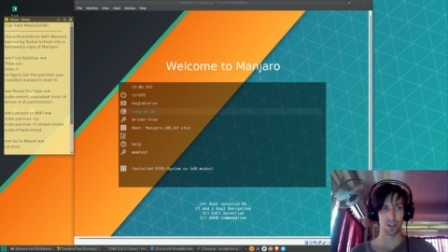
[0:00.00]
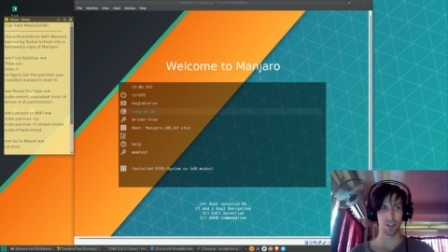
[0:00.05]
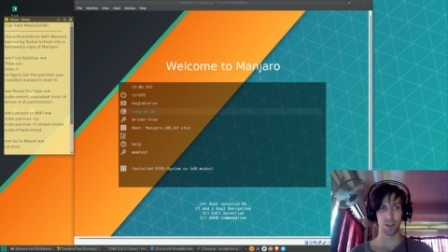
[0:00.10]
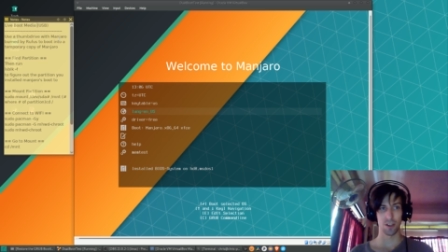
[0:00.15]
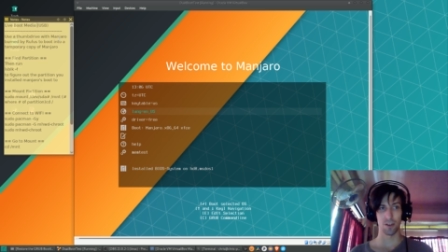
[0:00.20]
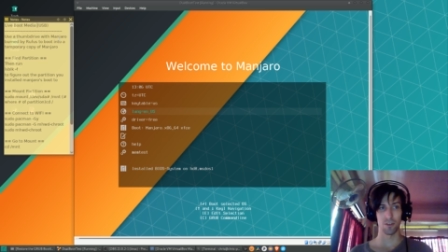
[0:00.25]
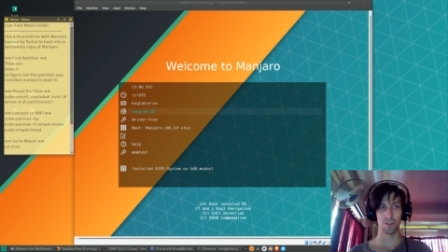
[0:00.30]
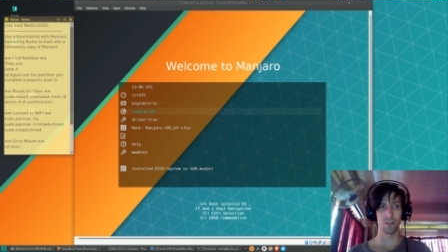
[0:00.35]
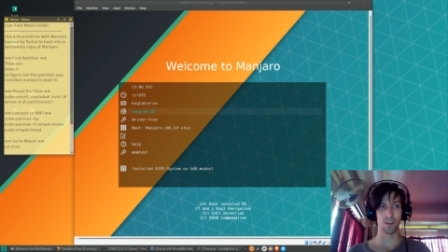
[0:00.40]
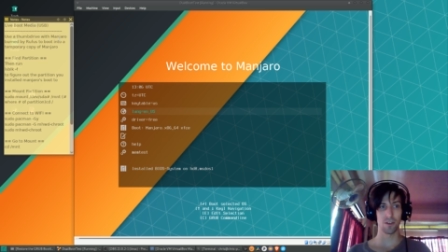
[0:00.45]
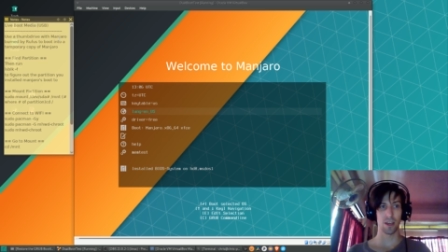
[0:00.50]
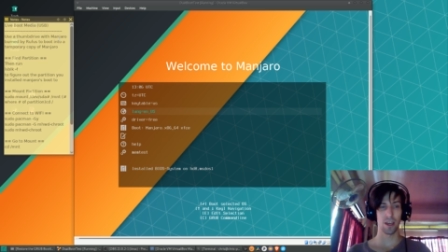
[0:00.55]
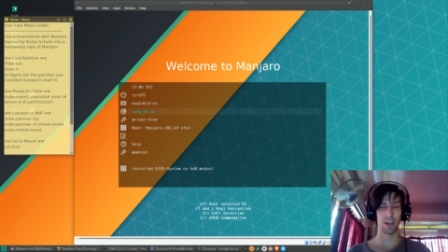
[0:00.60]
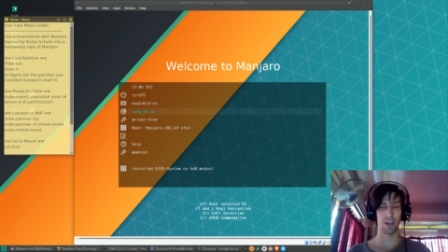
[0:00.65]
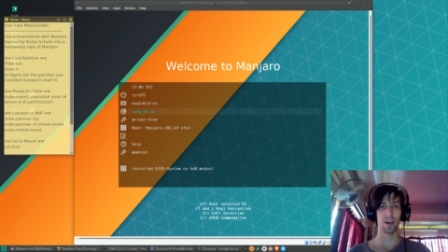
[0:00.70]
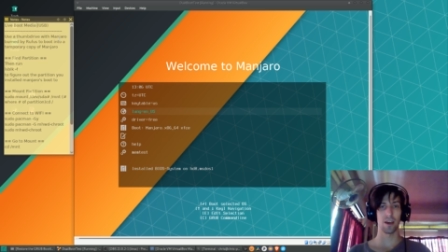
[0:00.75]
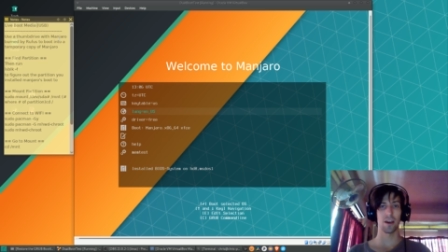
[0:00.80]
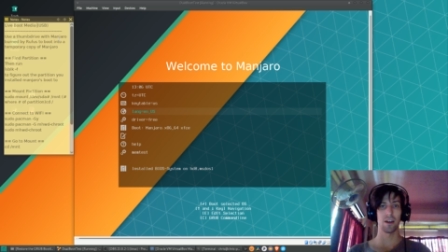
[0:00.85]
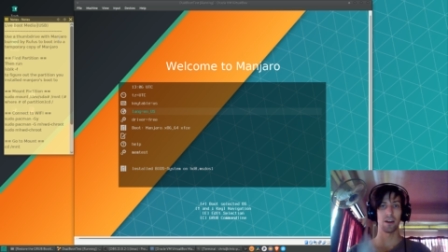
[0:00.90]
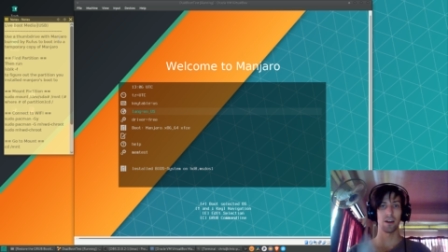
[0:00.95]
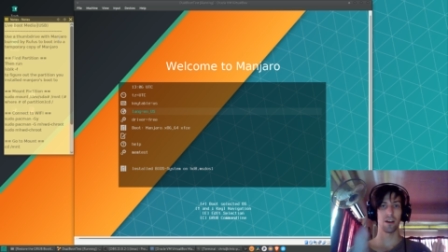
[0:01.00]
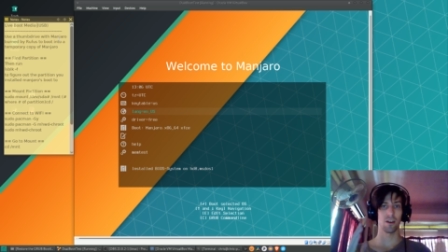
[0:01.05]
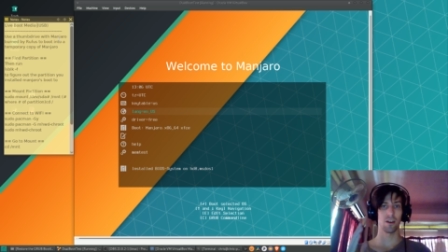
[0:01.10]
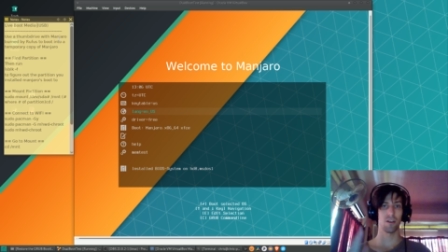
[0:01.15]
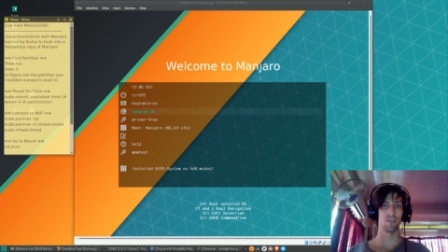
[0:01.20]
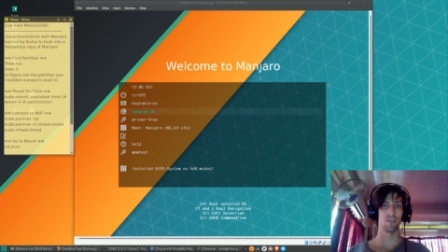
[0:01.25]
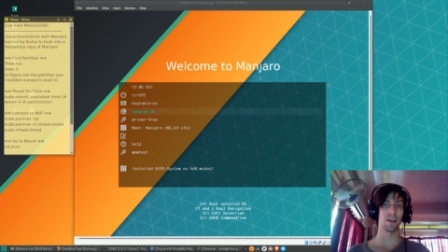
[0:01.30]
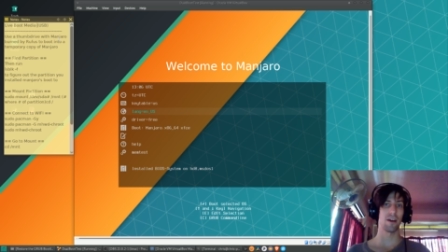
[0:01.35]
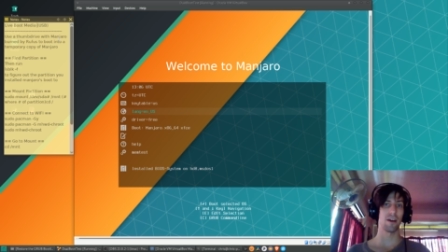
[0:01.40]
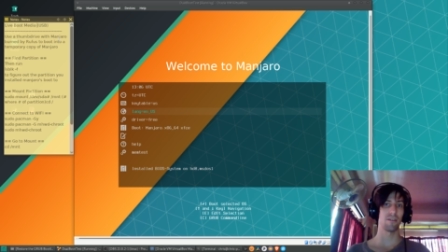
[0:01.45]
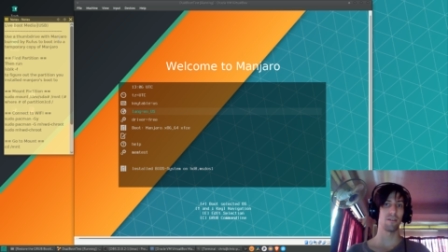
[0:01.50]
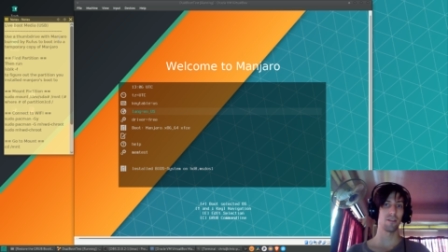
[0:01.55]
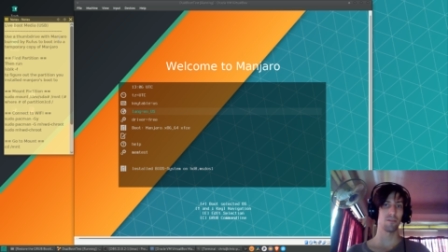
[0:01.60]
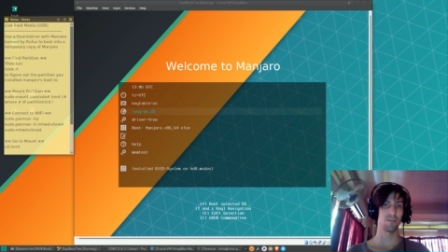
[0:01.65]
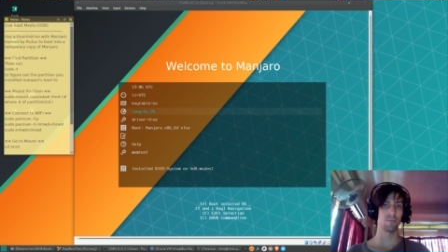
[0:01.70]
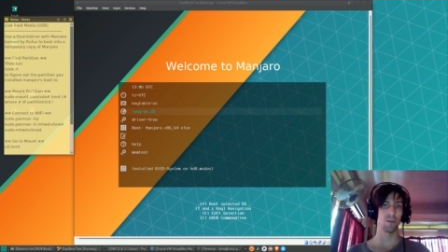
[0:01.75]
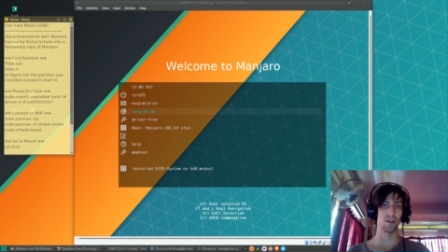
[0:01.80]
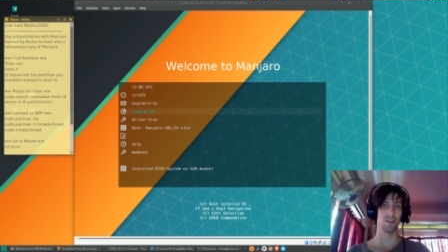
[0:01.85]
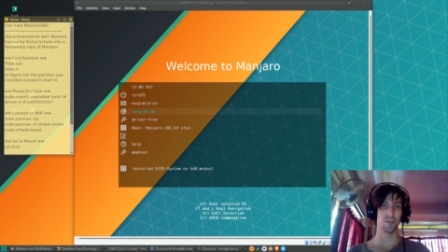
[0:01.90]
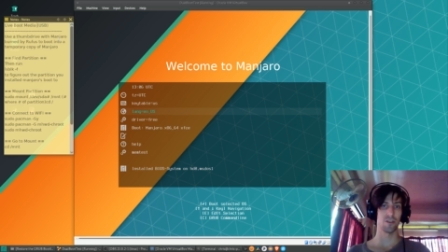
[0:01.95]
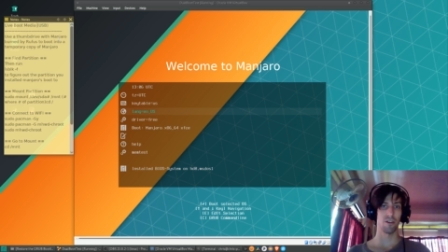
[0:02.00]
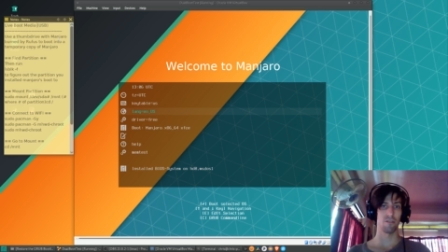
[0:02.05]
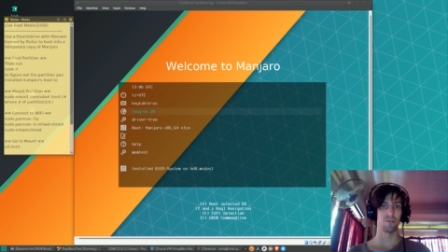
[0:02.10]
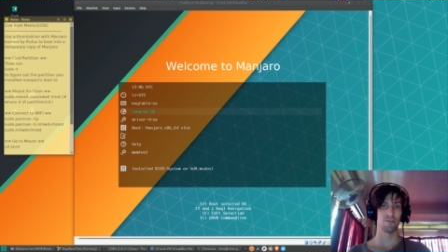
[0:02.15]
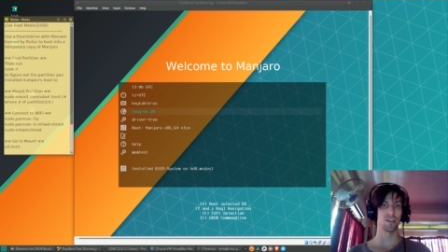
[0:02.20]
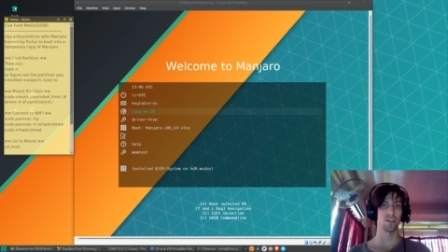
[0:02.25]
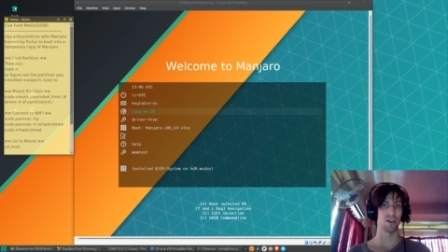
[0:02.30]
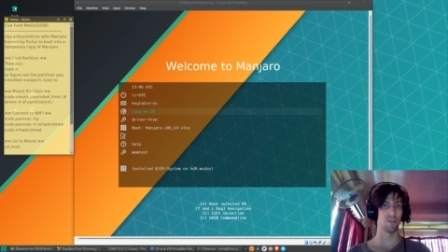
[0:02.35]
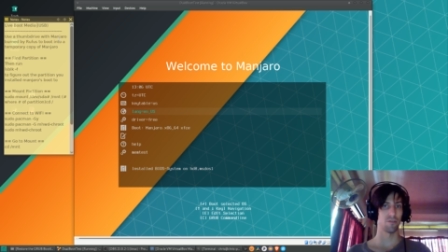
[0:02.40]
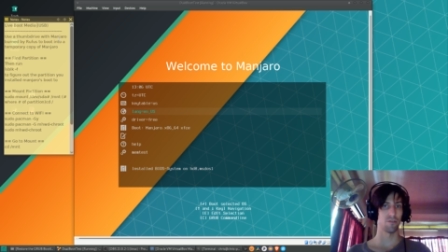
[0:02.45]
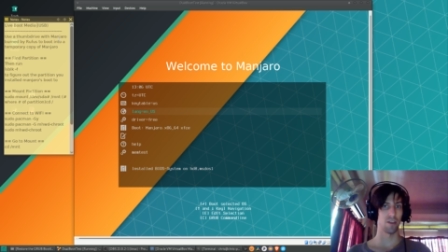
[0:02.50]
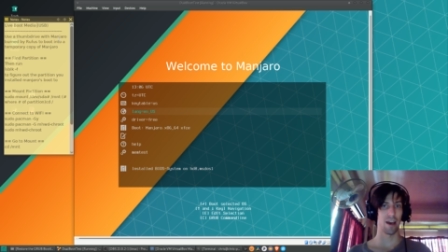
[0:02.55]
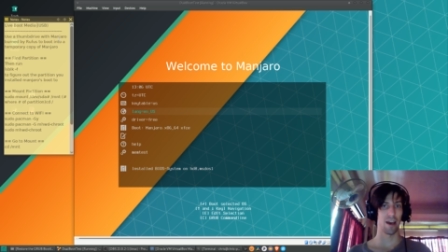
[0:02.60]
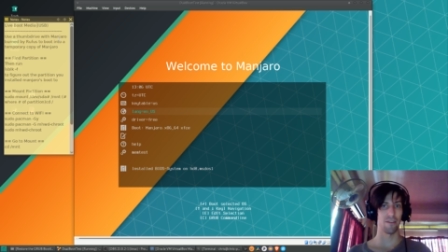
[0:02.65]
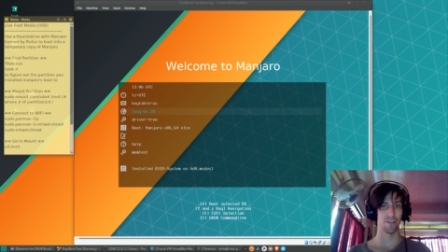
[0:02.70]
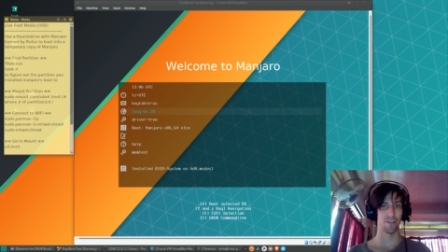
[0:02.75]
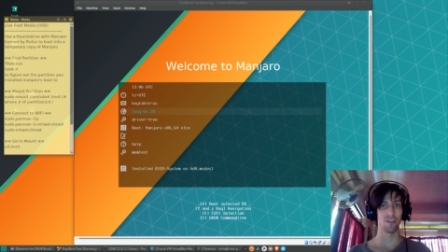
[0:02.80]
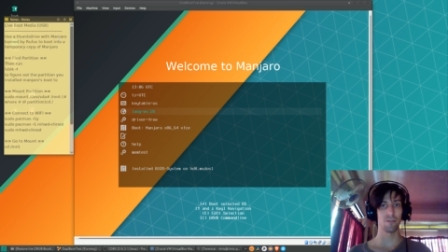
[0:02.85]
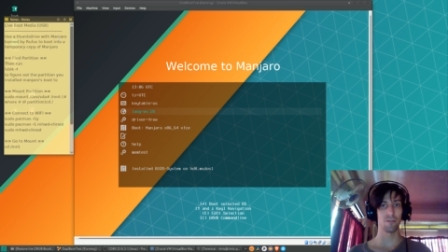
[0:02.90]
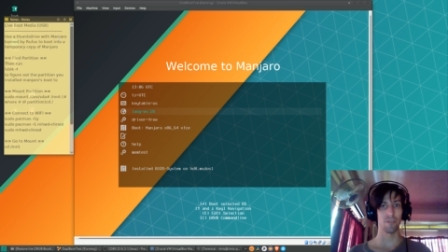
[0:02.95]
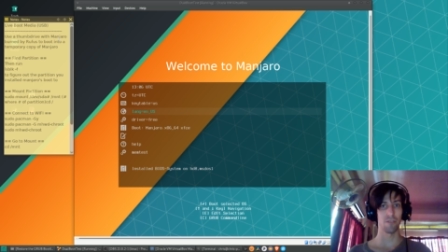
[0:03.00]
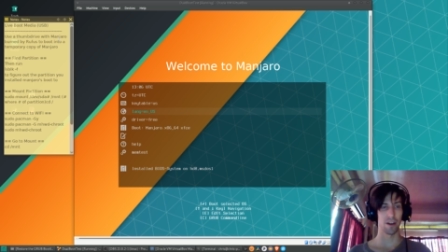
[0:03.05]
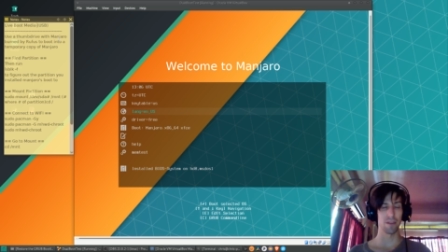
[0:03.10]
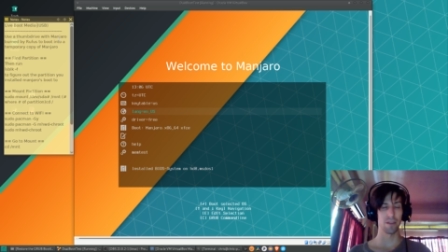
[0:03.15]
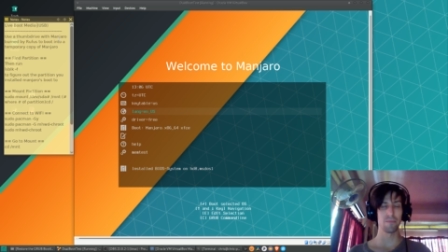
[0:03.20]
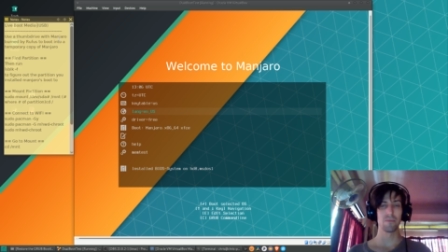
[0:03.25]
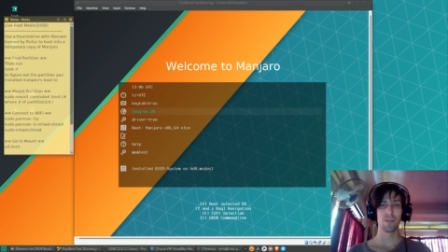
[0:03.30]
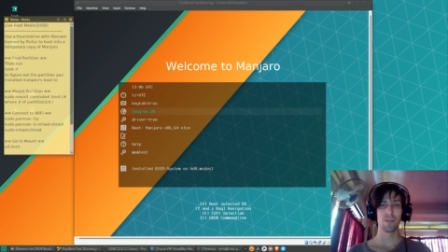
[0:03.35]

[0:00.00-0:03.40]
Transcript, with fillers: So you can go download Manjaro if you haven't already,